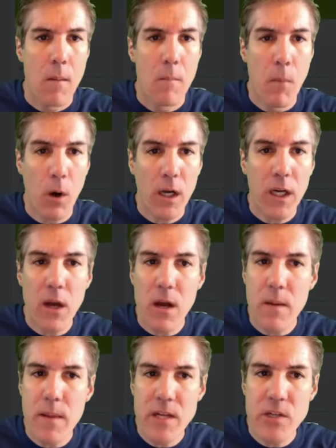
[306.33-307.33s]
Marketing
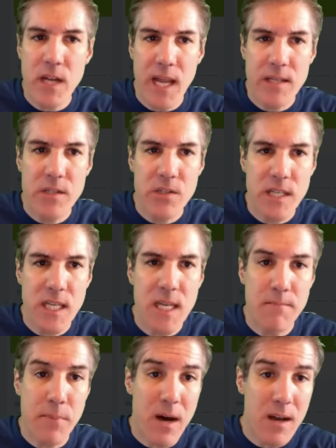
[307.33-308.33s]
automation agency
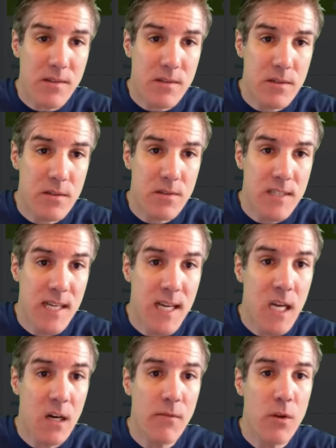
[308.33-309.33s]
imposters and
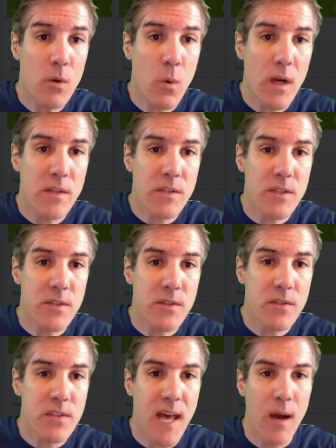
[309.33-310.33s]
interview
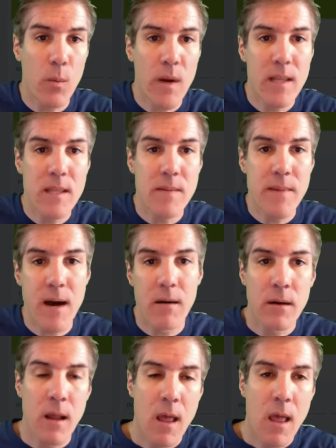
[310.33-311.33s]
questions that weed them
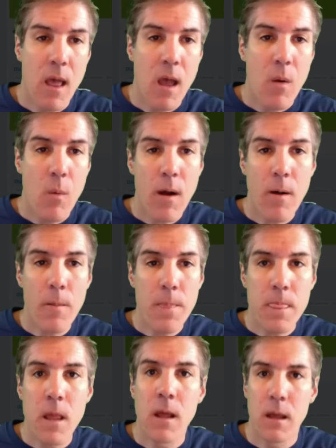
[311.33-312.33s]
out.
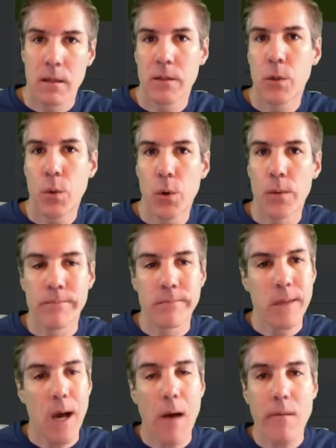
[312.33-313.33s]
Well, cool.
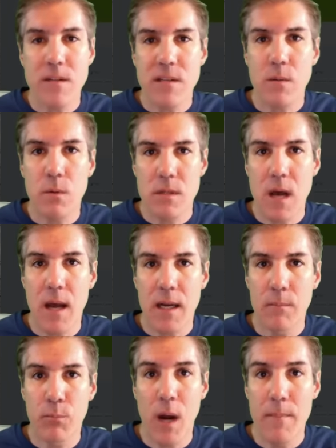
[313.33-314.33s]
Obviously, we're
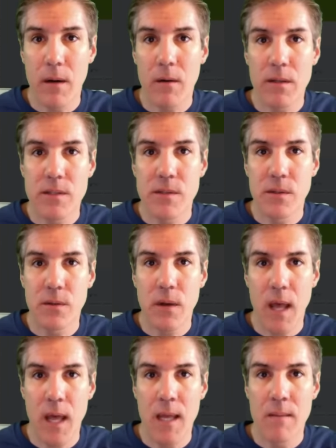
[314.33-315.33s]
talking primarily to
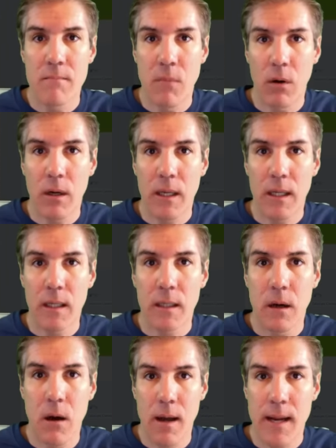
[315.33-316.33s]
a marketing
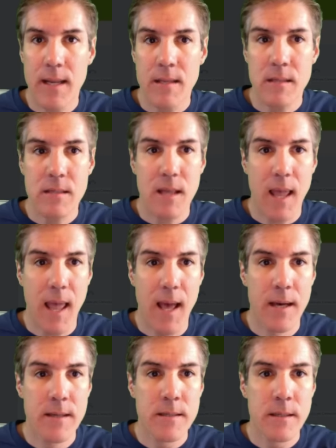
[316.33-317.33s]
audience,
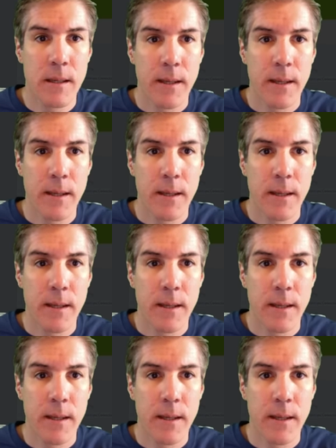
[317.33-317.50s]
and